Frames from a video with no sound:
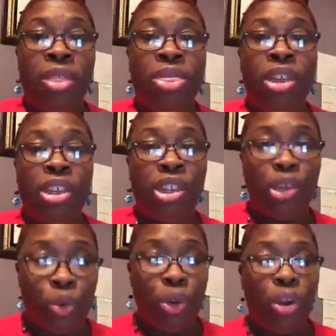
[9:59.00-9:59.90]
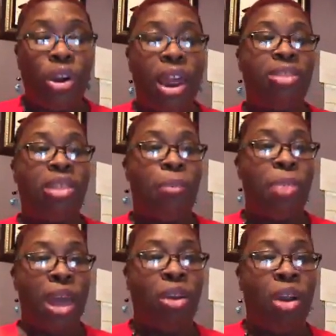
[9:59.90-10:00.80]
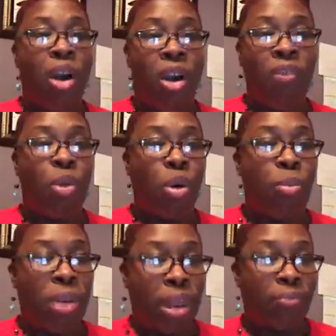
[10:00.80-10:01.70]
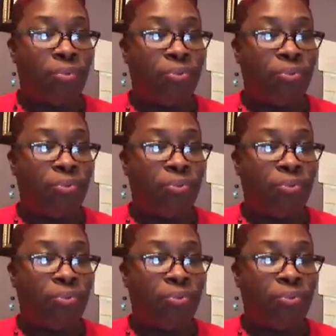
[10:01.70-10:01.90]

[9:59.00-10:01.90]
the sooner and the better off we'll be.